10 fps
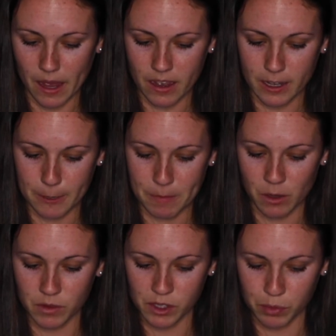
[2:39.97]

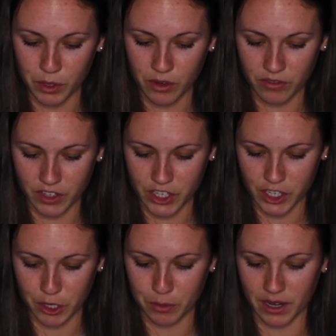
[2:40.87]
It was brutal for
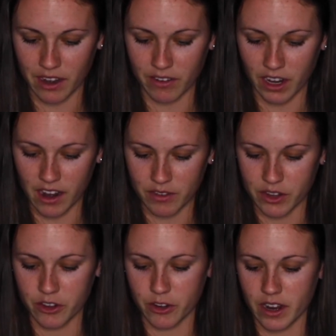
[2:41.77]
sure, but I
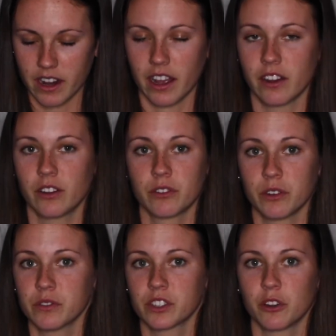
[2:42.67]
recovered through it, and I
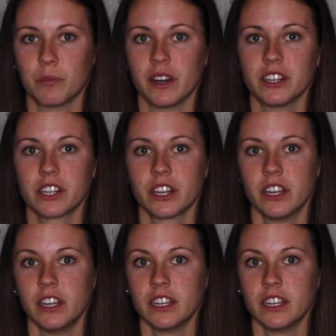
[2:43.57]
grew so much,